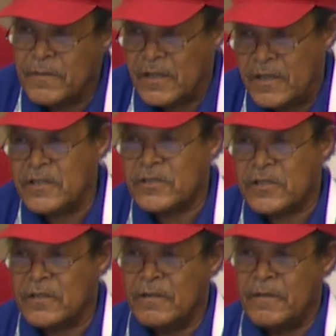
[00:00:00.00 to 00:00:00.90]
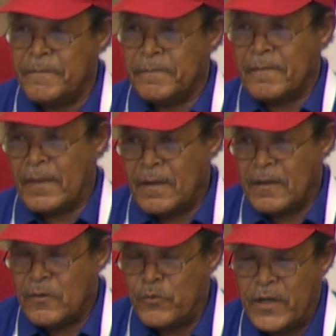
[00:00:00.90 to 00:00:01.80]
each,
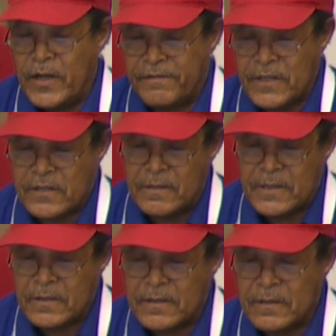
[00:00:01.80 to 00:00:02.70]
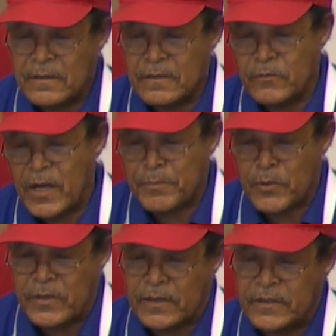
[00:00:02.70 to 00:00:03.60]
we have customers, we have
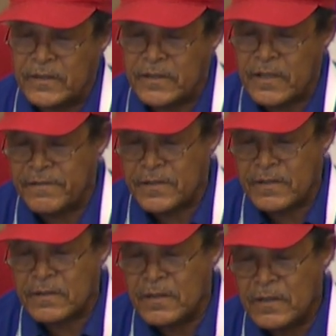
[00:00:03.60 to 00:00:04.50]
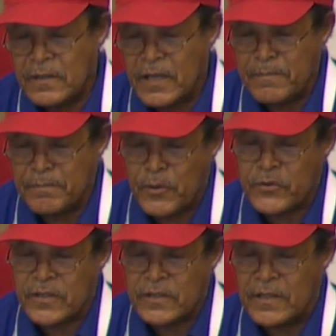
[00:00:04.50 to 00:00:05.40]
products and services, and
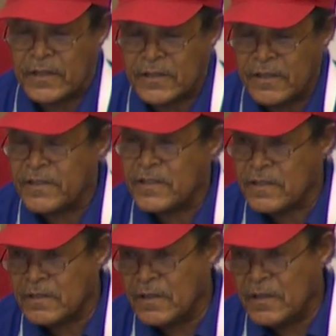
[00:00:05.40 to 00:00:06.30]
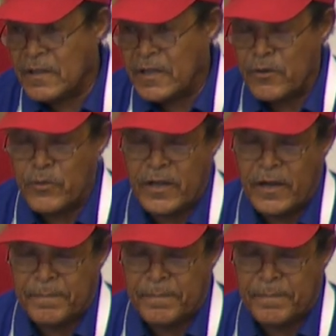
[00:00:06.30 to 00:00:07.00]
processes and activities, and we have